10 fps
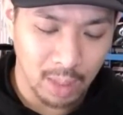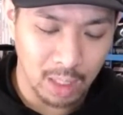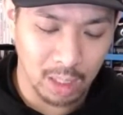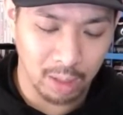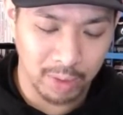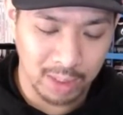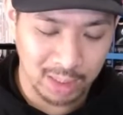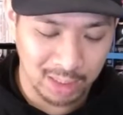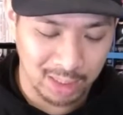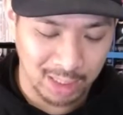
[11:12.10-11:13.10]
we
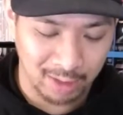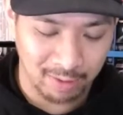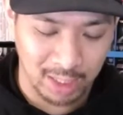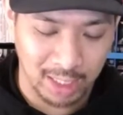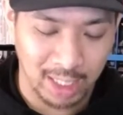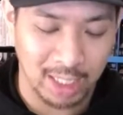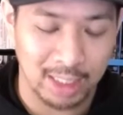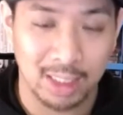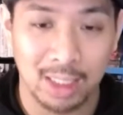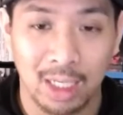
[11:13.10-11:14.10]
discovered the
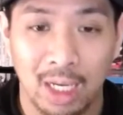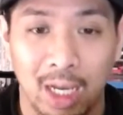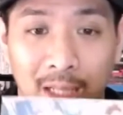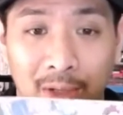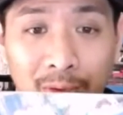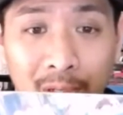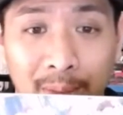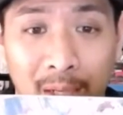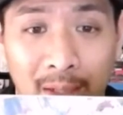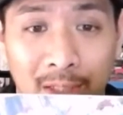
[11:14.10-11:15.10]
guides. And the cool thing
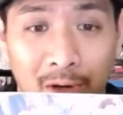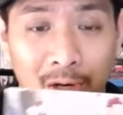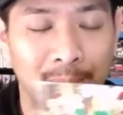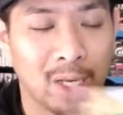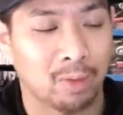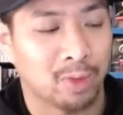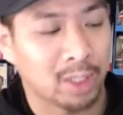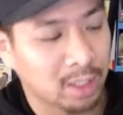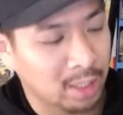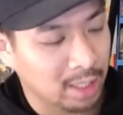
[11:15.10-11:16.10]
about this Earthbound
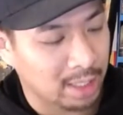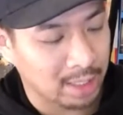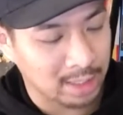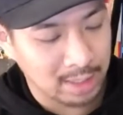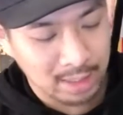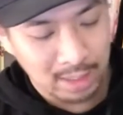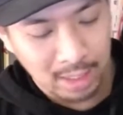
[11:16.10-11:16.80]
one is